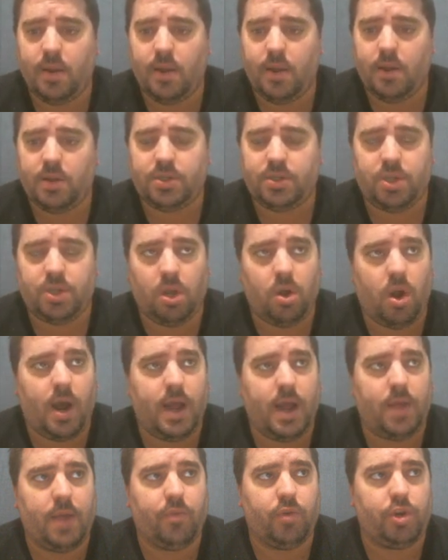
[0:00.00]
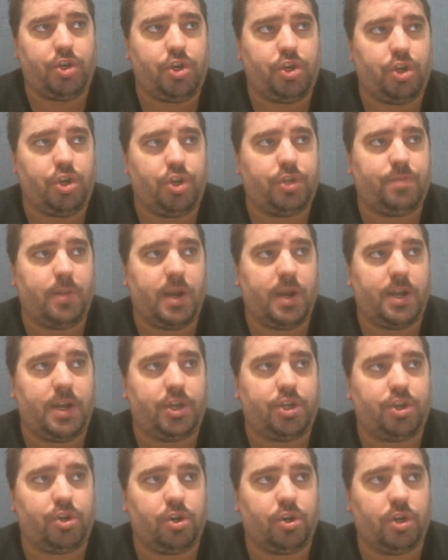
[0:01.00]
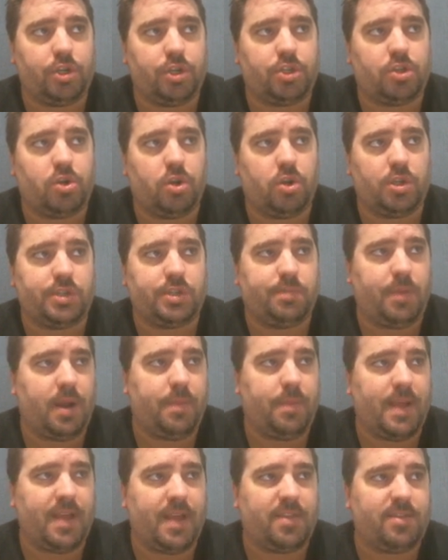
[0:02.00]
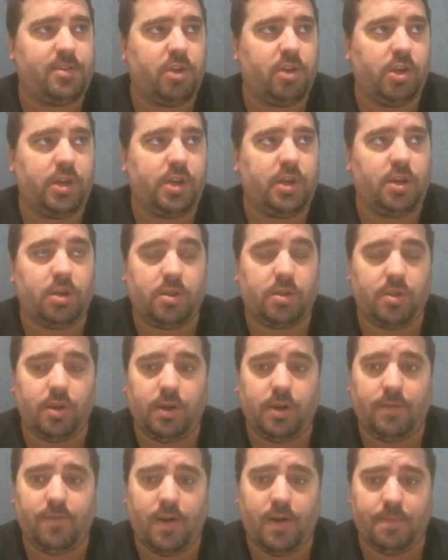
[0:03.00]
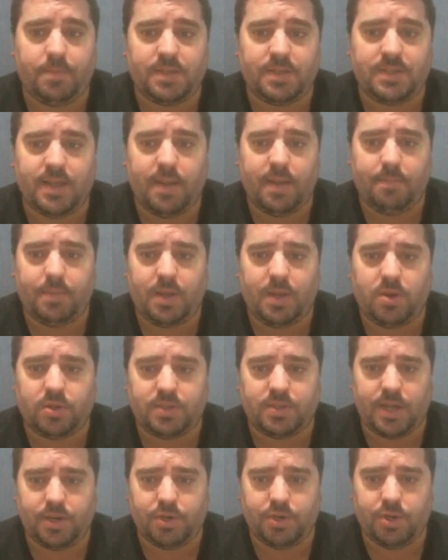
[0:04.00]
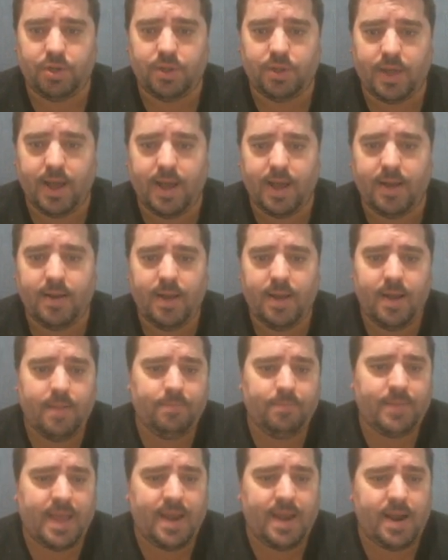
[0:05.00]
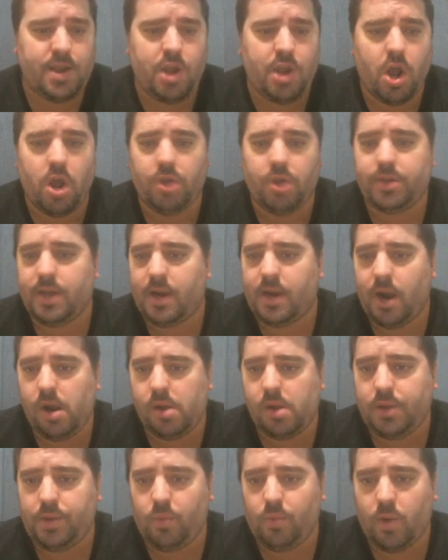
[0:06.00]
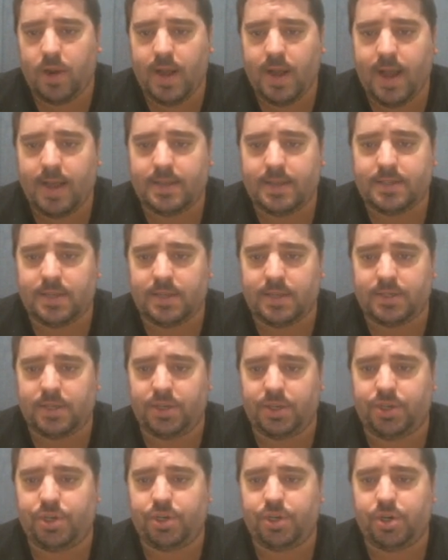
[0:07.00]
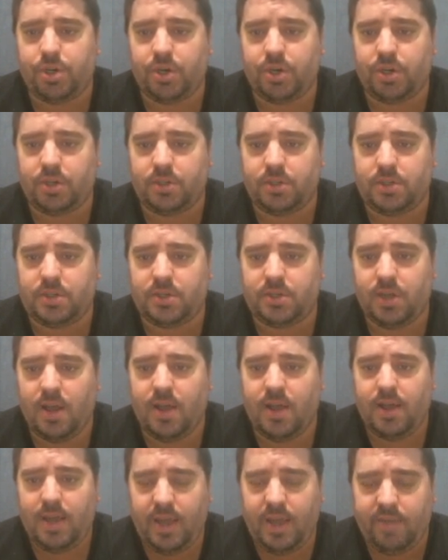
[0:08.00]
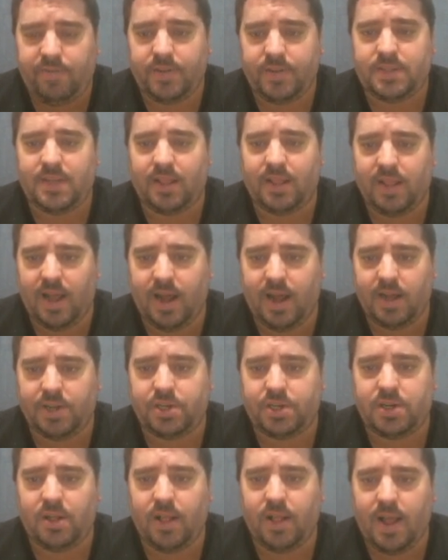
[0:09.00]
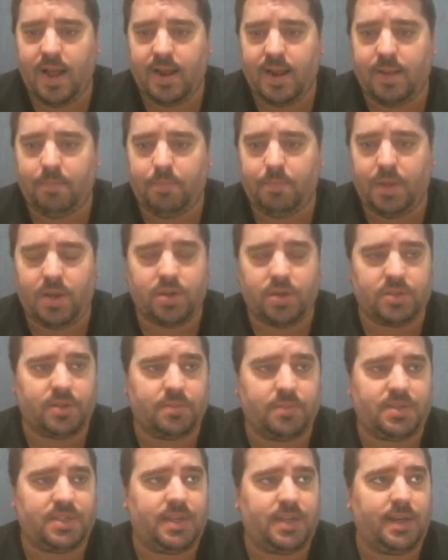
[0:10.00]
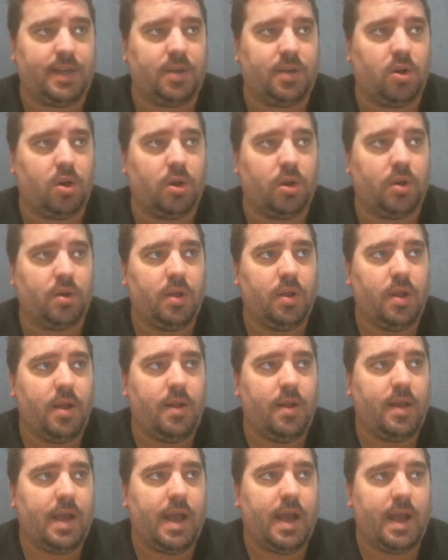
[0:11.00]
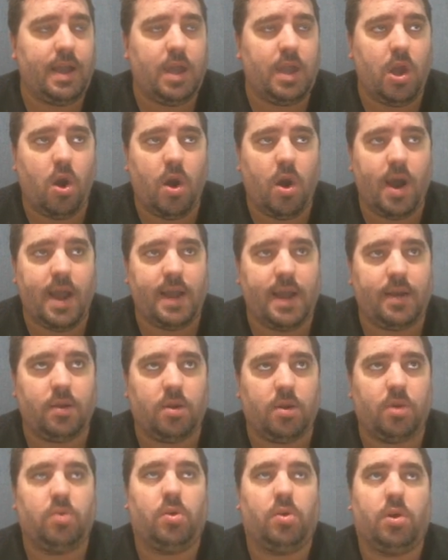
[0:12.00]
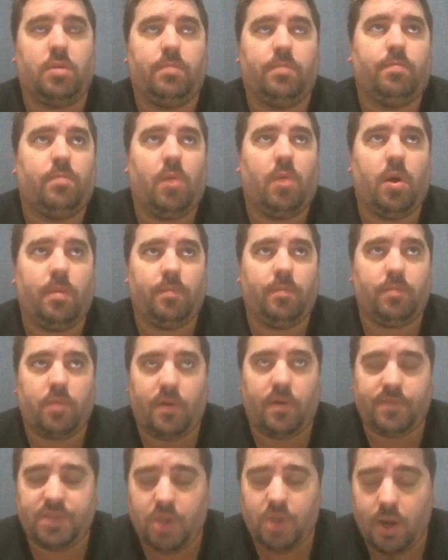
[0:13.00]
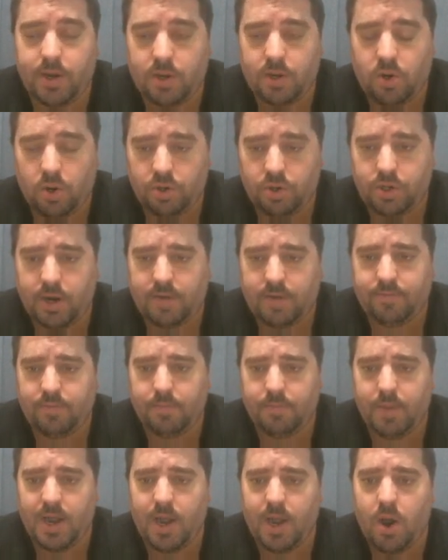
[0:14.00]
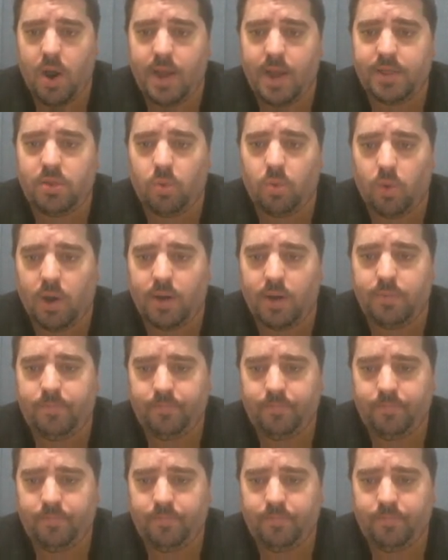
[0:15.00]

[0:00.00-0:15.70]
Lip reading: So I reduce my insurance costs by about 30 to 35% because I do that, and I know that I only want to access insurance if it's a large claim, because I'm sitting on 9, or I've signed a contract for my 9th one.